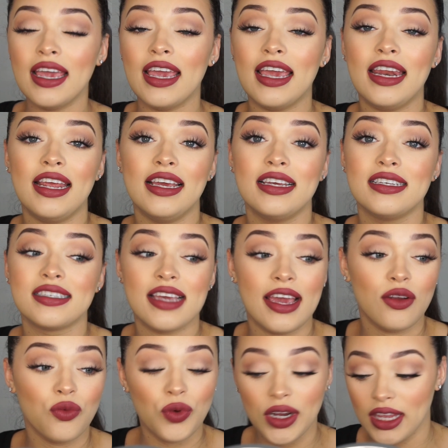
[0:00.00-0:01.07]
It is
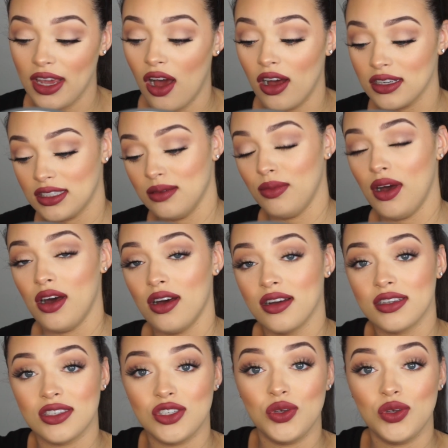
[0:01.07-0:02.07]
a really awesome box.